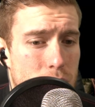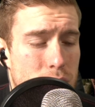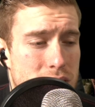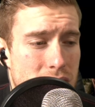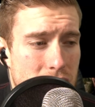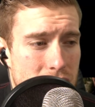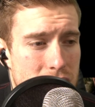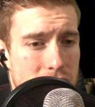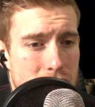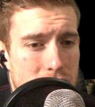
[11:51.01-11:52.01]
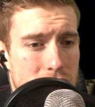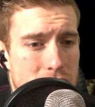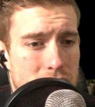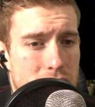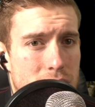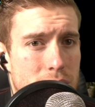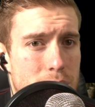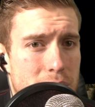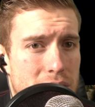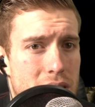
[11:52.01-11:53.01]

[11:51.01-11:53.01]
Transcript: We'll see. Be on